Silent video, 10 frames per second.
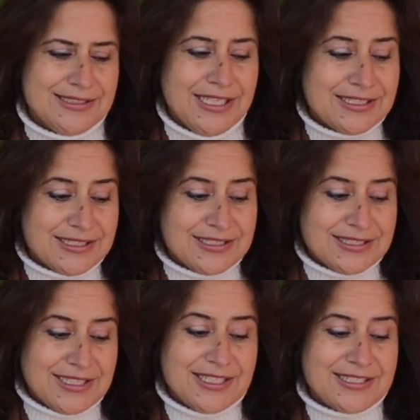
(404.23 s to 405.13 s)

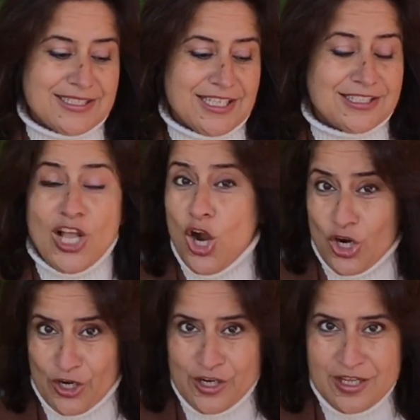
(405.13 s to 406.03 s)
It's
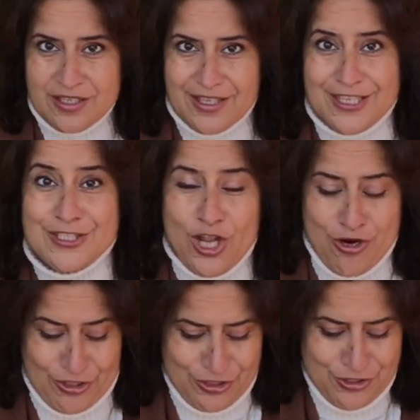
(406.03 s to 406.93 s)
hard, it's
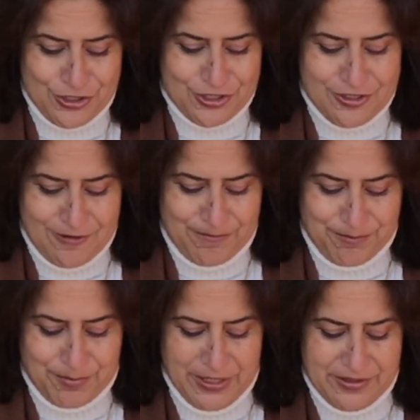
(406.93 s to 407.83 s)
harsh,
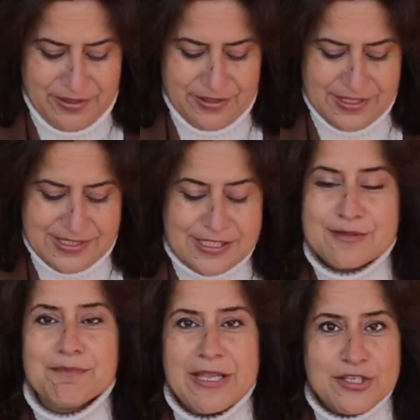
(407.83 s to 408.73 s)
but this
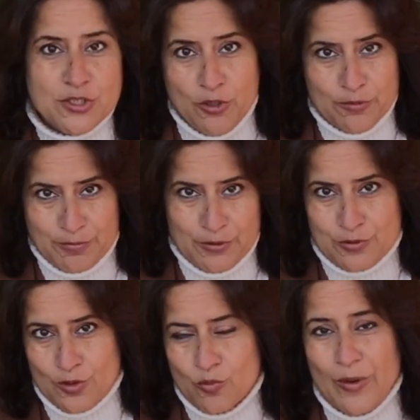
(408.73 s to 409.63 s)
is meant to help you
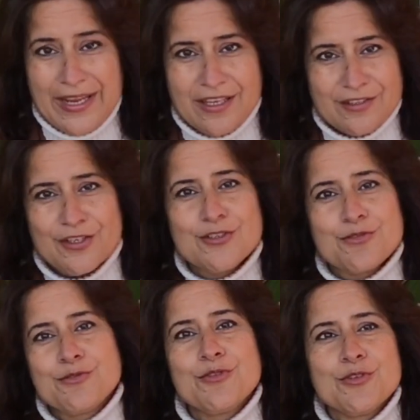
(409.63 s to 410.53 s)
to awaken
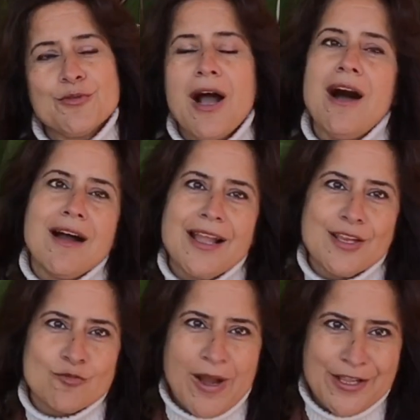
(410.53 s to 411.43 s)
to who you are
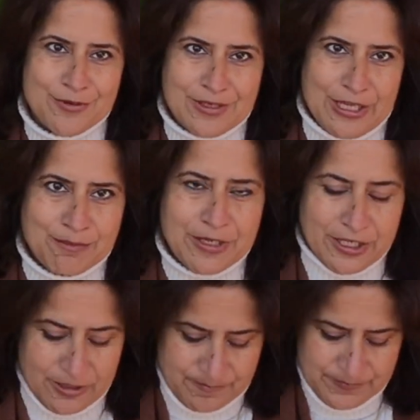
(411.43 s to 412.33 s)
and why you came
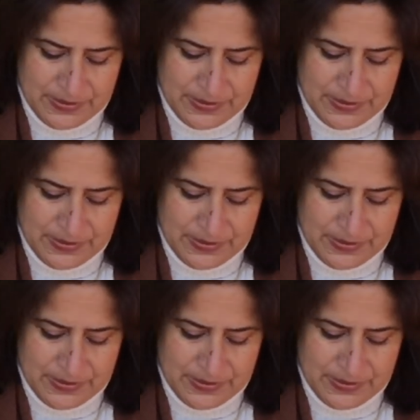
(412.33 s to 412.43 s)
here.